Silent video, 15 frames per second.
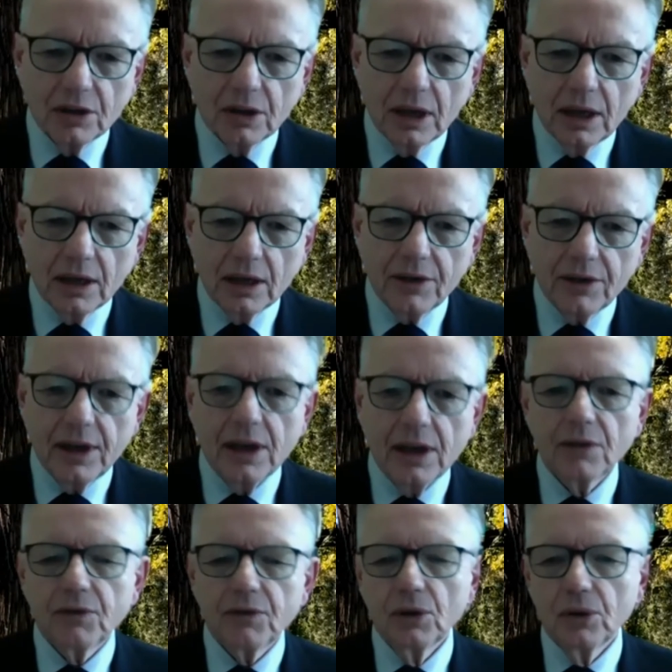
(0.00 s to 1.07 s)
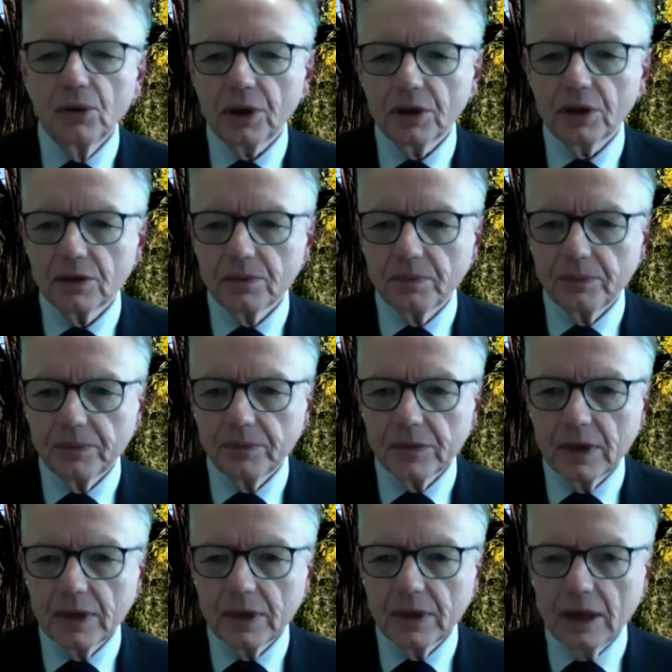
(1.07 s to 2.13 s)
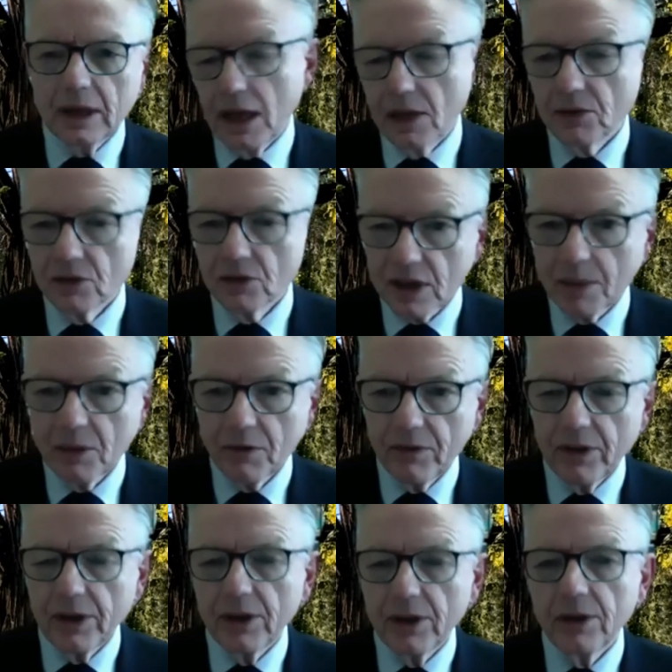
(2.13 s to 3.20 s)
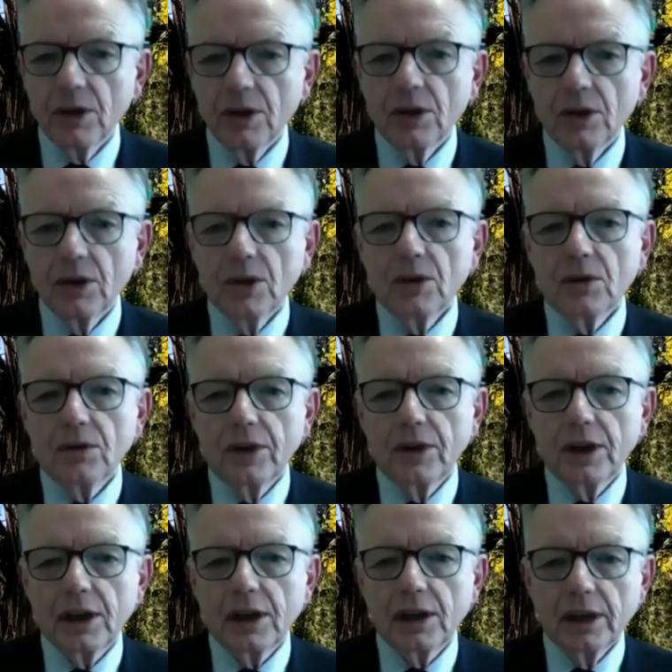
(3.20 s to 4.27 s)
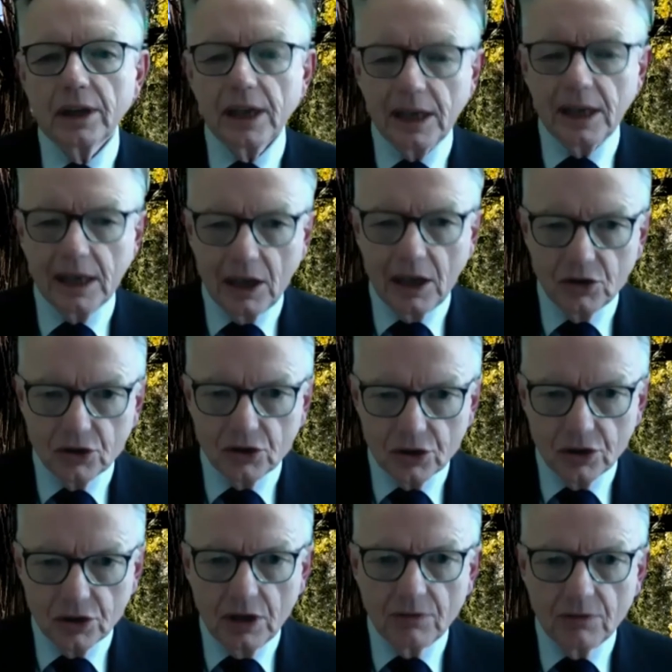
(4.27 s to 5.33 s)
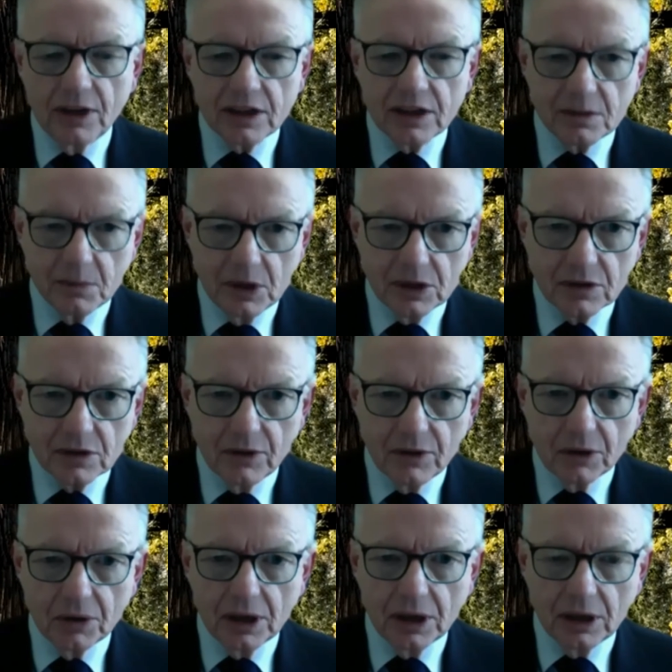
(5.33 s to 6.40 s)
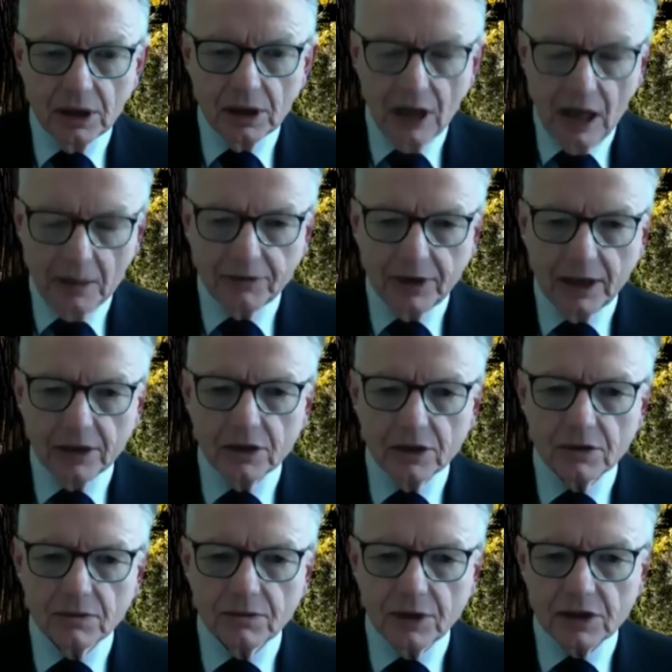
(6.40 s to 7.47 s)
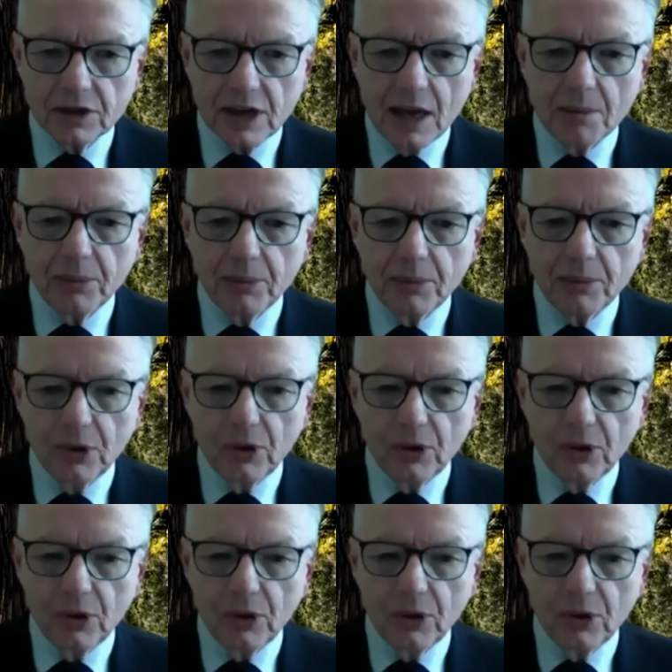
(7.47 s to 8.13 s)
And I think if you look at, again, some of the leading edge investments of the Green Climate Fund, for example,